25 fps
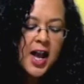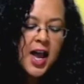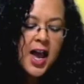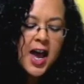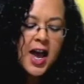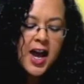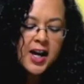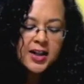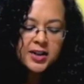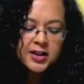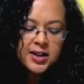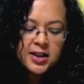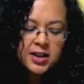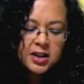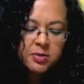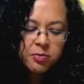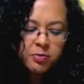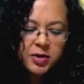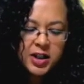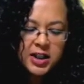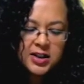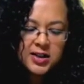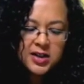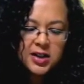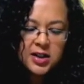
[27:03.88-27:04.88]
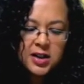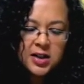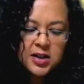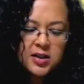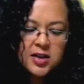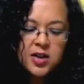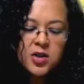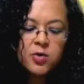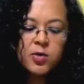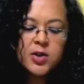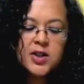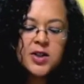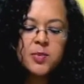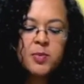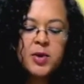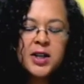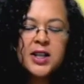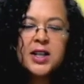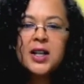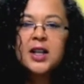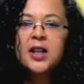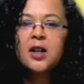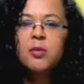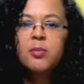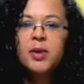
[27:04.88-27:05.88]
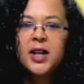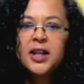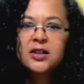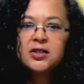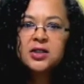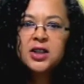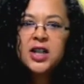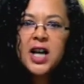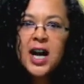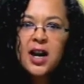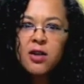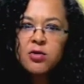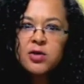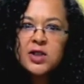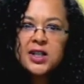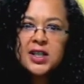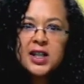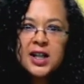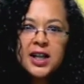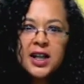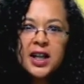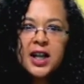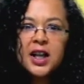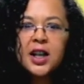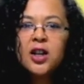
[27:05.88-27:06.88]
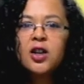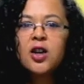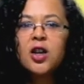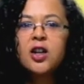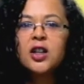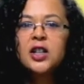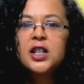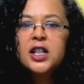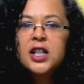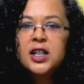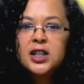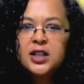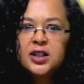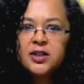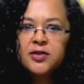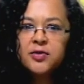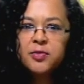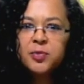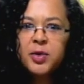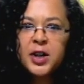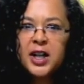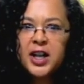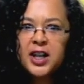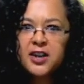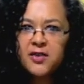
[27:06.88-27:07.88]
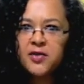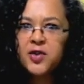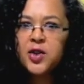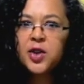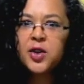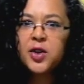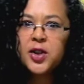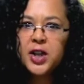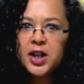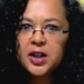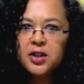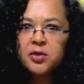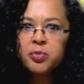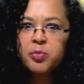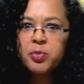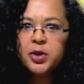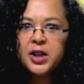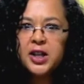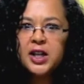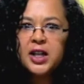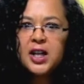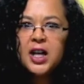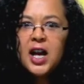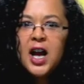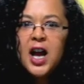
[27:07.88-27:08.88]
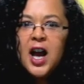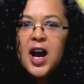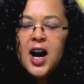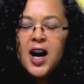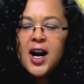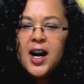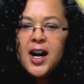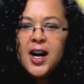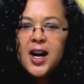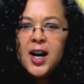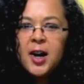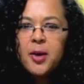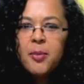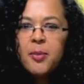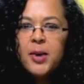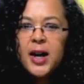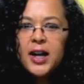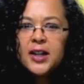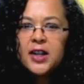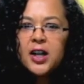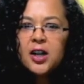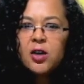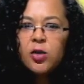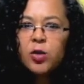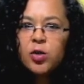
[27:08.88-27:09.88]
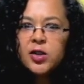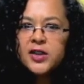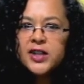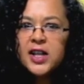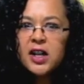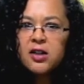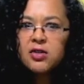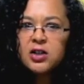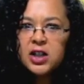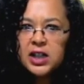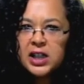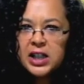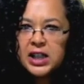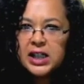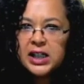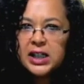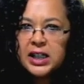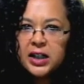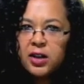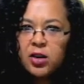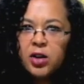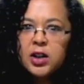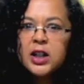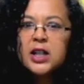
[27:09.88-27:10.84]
antidepressants. You were speaking about counseling, cognitive behavioral therapy, and they all sounded really good.